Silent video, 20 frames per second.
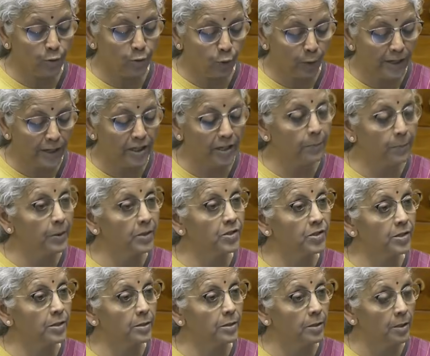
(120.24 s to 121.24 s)
from
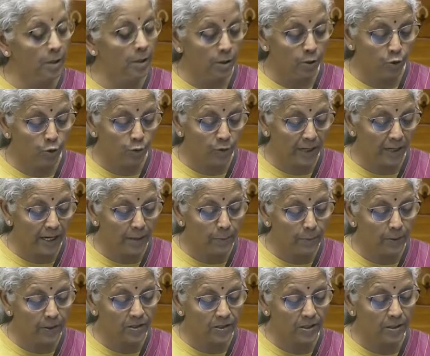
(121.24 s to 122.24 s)
20% to
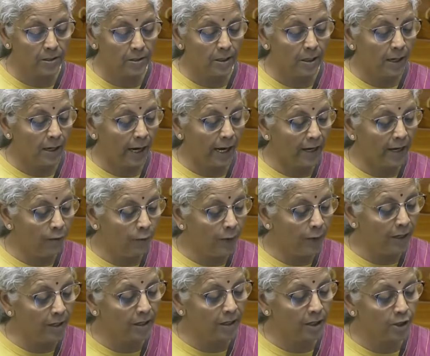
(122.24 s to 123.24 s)
10%
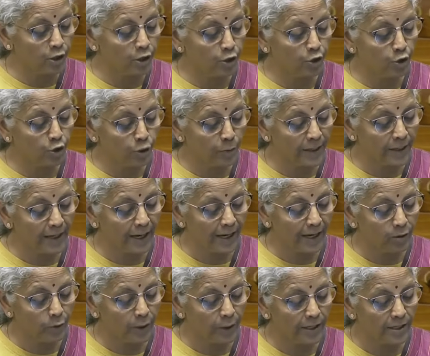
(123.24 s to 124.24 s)
and will continue to be
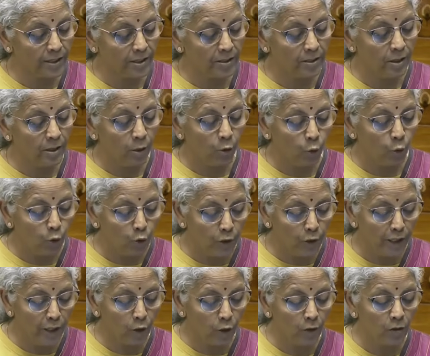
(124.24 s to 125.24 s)
calculated
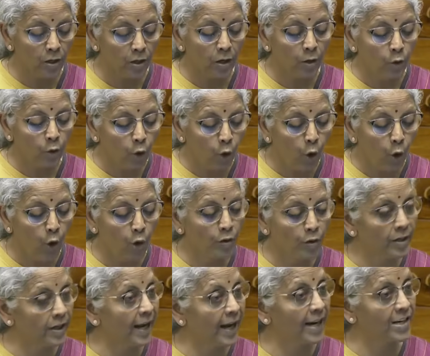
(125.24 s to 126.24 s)
only on
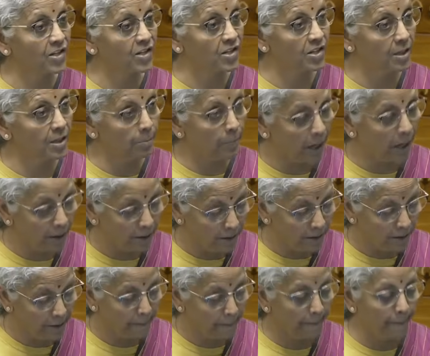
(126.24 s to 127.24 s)
core tax
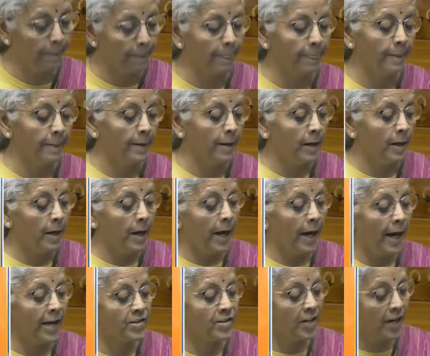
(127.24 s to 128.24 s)
demand.
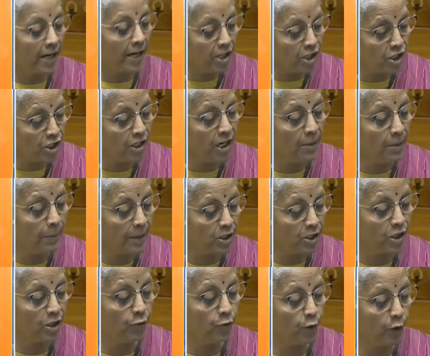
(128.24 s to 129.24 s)
As an additional
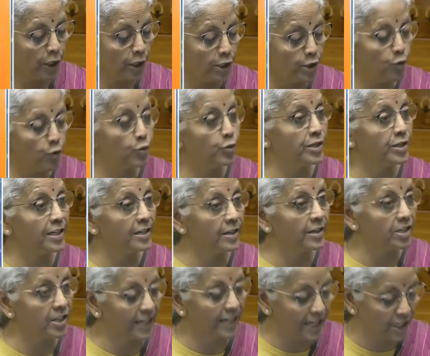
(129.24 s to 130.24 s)
measure for
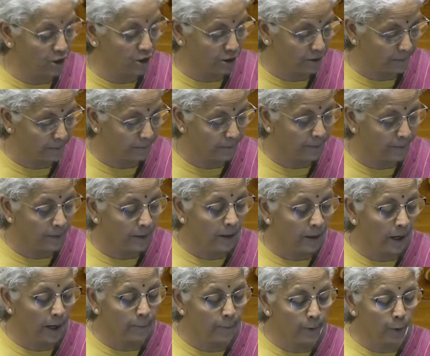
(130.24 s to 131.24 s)
reducing litigation,
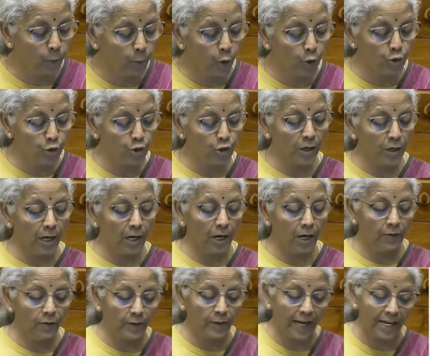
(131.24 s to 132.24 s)
I propose to
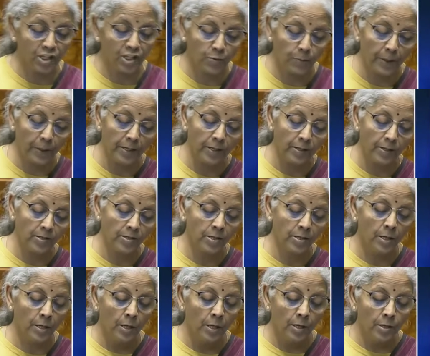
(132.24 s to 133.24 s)
allow
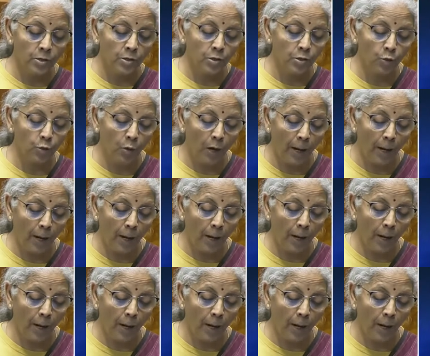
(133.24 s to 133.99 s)
taxpayers to